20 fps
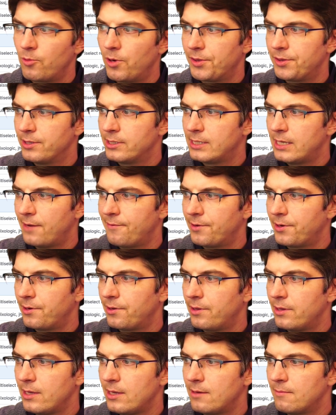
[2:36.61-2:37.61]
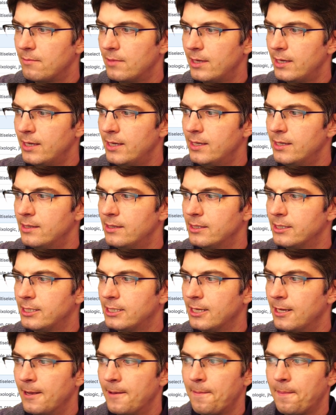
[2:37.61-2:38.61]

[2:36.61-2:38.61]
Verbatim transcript: what the 7 theme is.